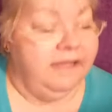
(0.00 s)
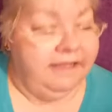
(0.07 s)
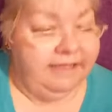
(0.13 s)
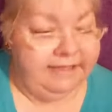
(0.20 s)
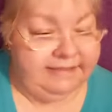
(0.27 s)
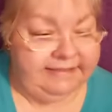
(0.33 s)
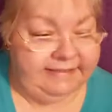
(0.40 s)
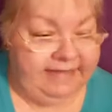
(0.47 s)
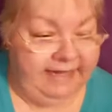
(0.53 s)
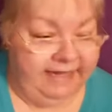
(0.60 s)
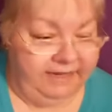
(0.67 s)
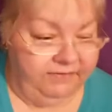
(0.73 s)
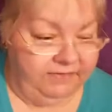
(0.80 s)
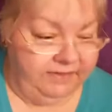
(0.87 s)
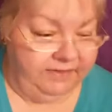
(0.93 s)
Let's see
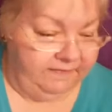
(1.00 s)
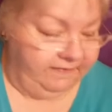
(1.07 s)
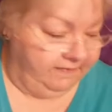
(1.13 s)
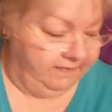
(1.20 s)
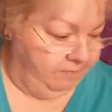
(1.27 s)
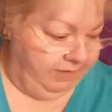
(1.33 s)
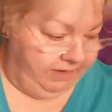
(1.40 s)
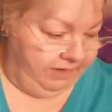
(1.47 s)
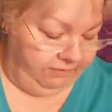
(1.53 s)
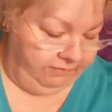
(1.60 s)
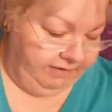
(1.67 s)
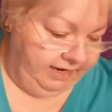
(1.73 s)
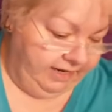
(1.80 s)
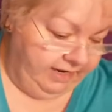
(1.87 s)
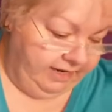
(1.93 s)
if this is a better
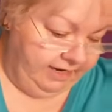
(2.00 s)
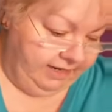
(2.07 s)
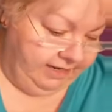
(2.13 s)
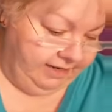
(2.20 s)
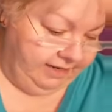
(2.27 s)
red.